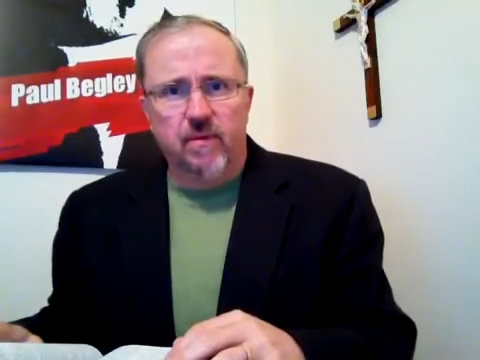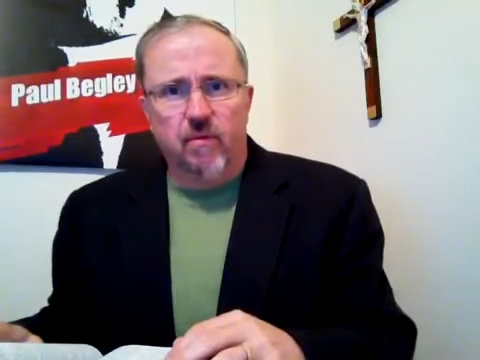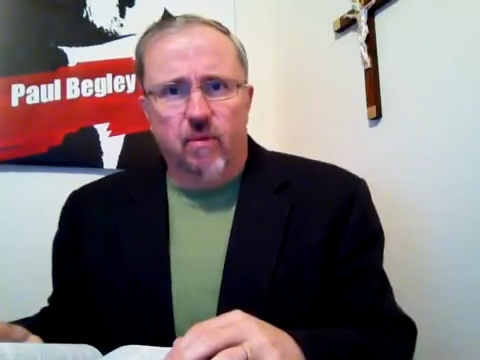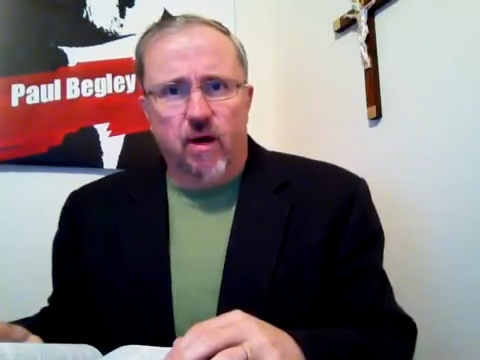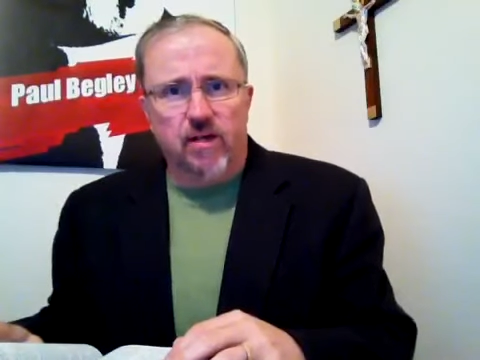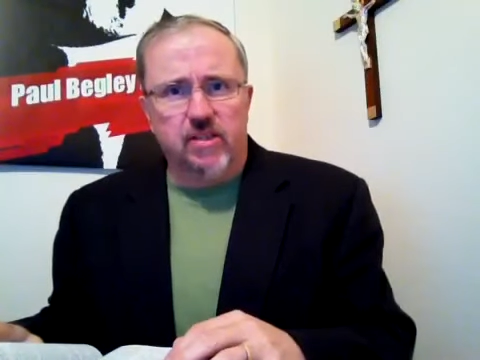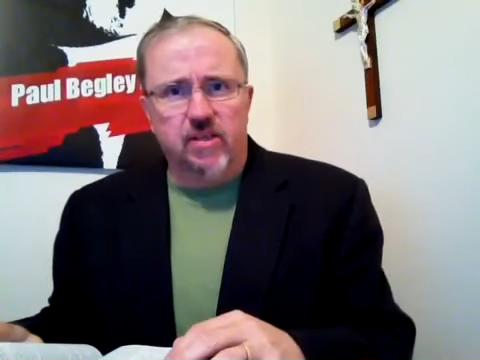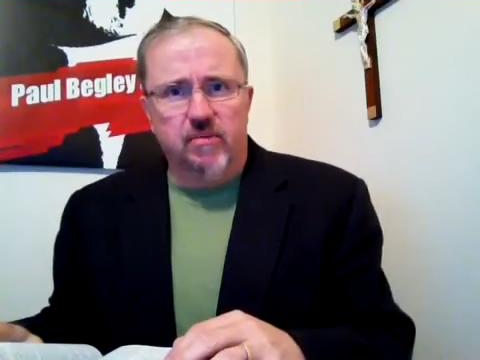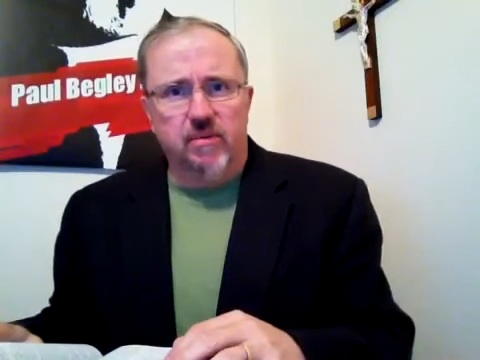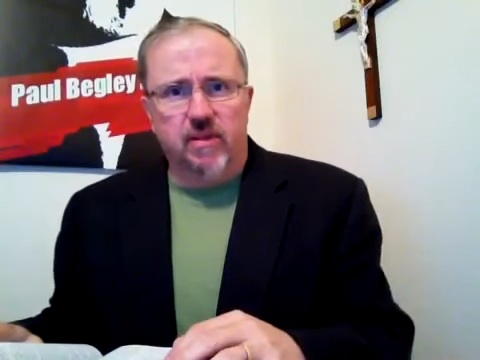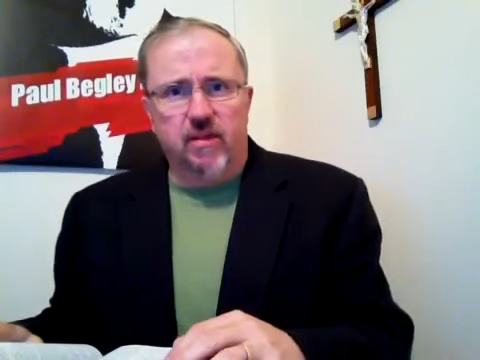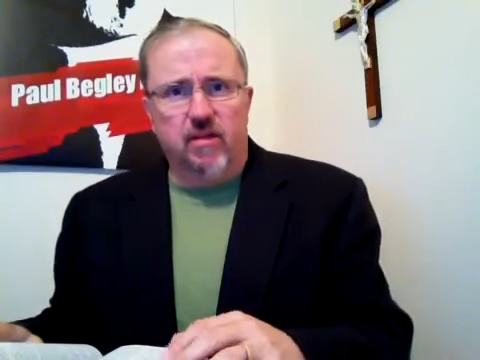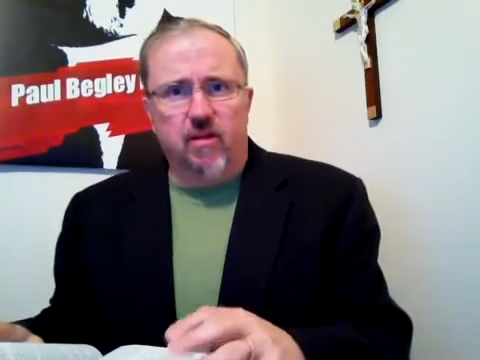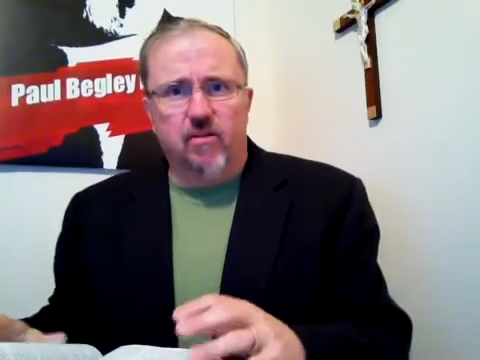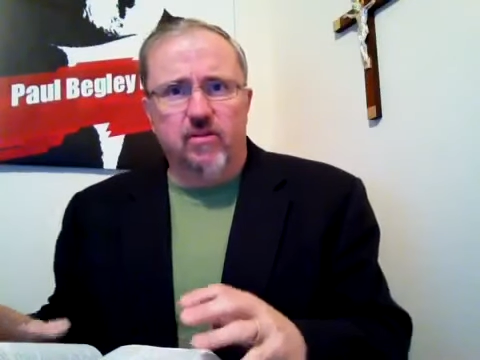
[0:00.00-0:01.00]
Watching with
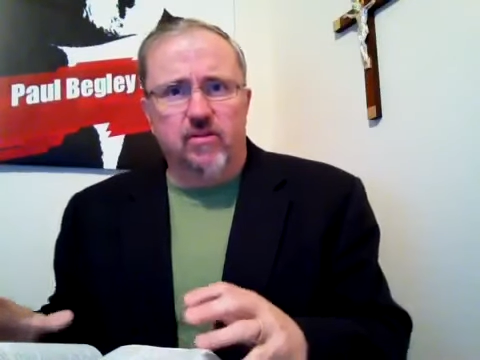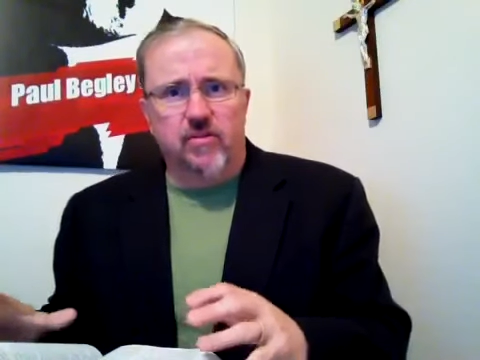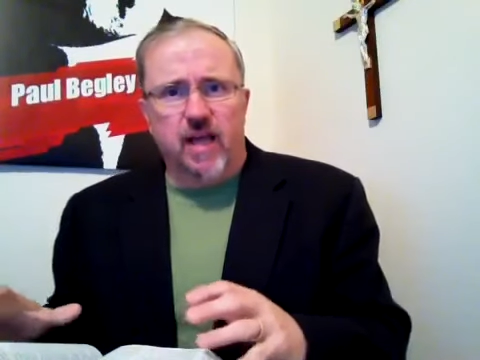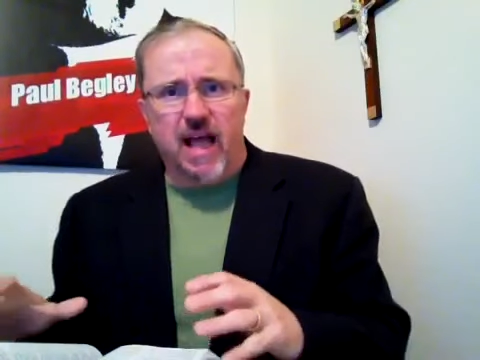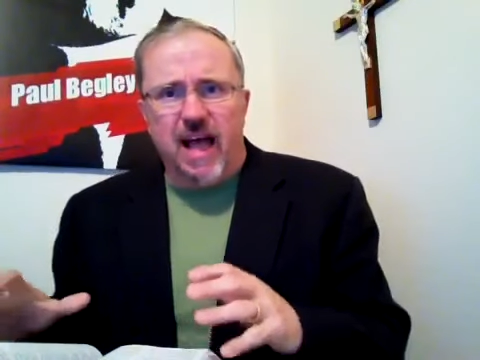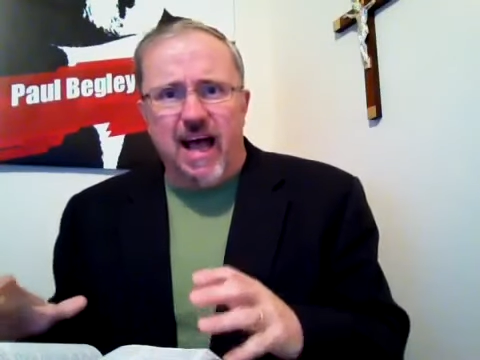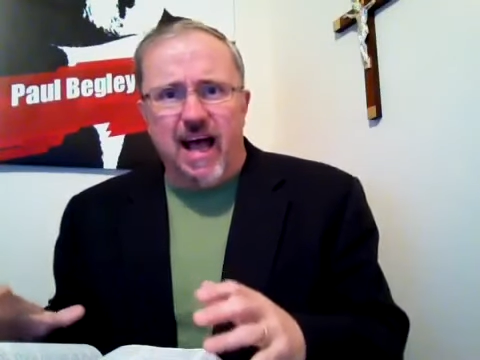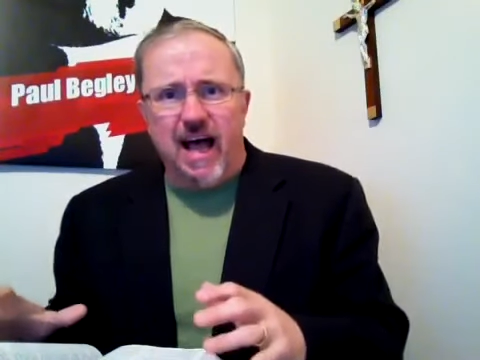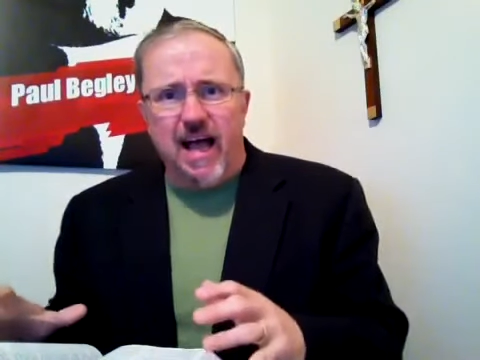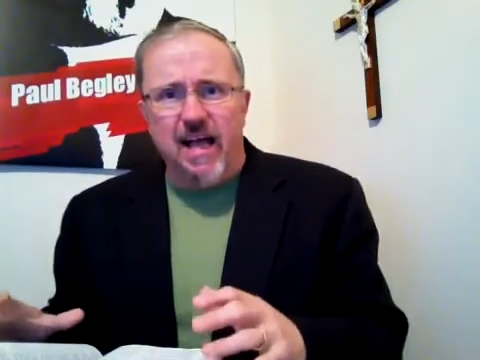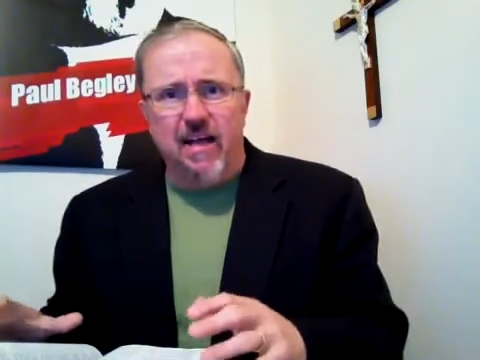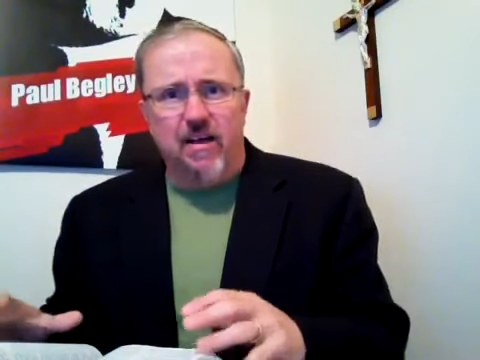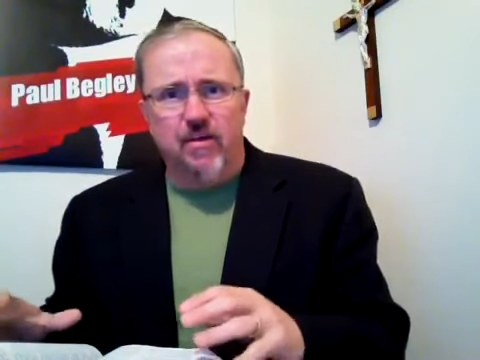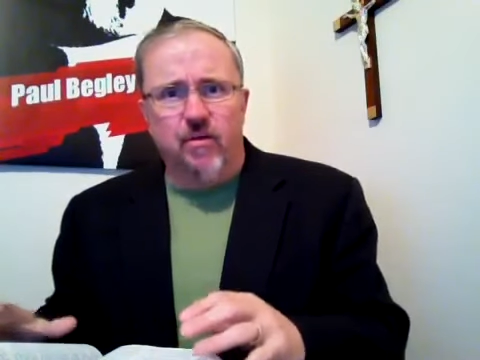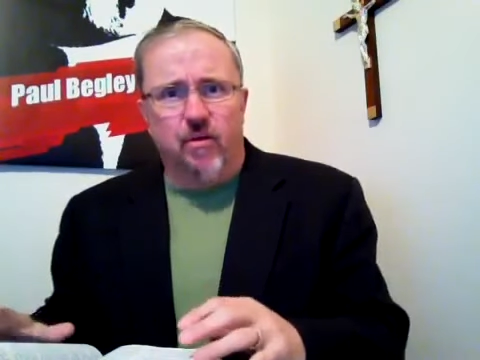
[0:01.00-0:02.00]
a close
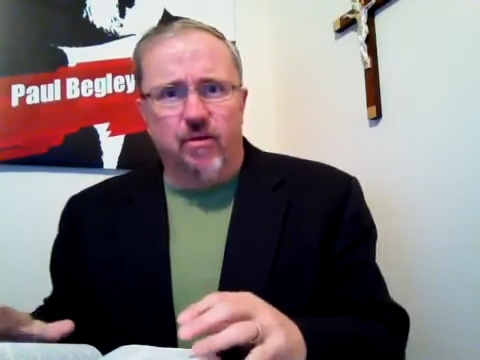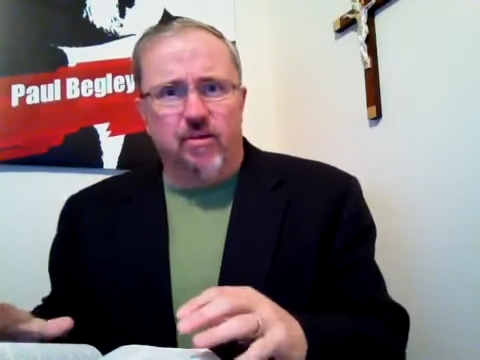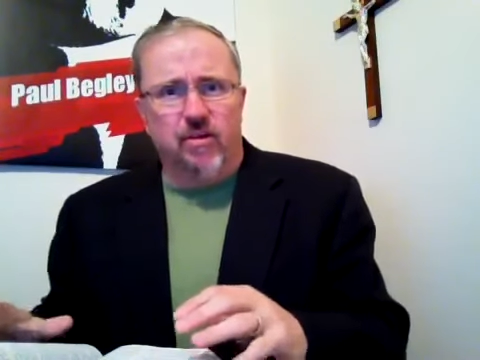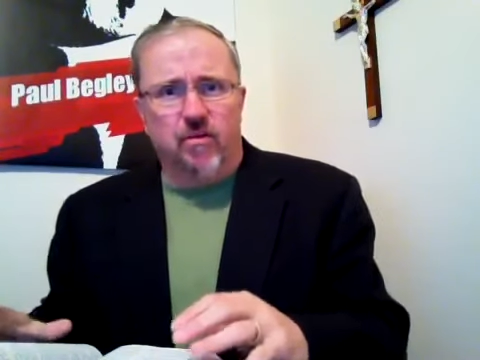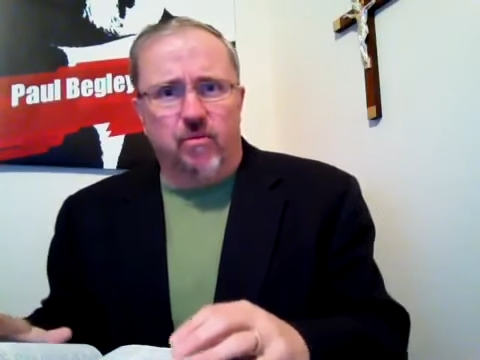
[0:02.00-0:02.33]
eye on North